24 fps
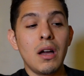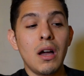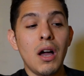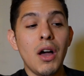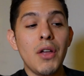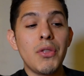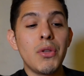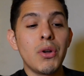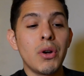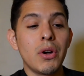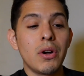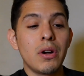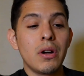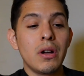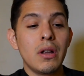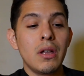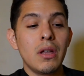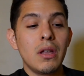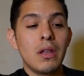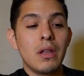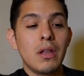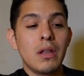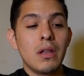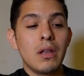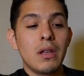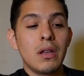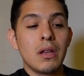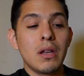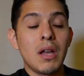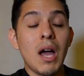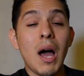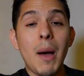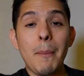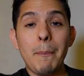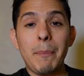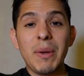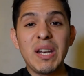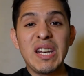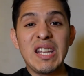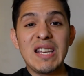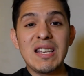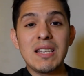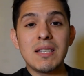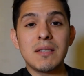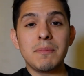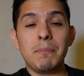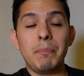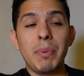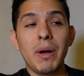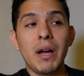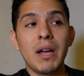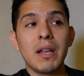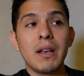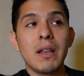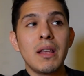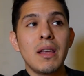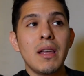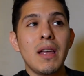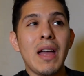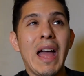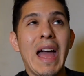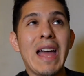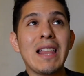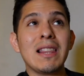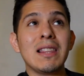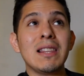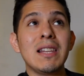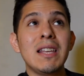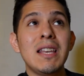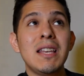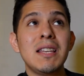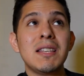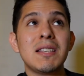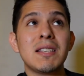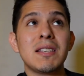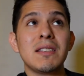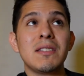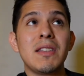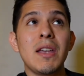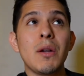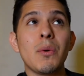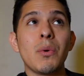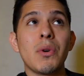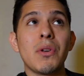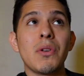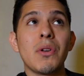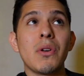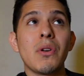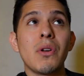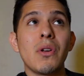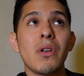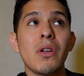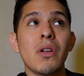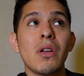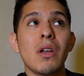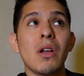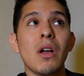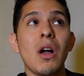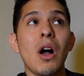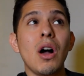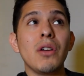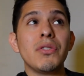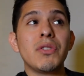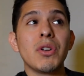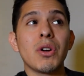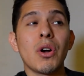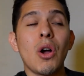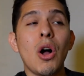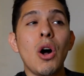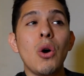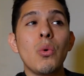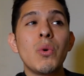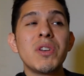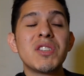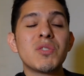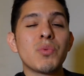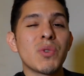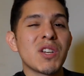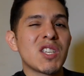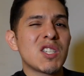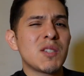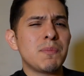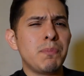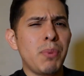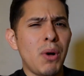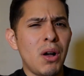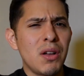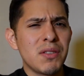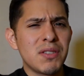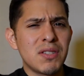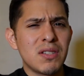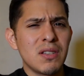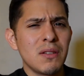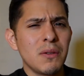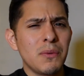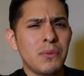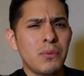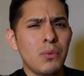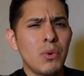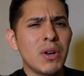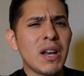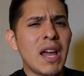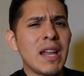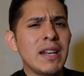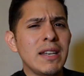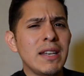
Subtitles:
other companies, but at least they're always responsive when I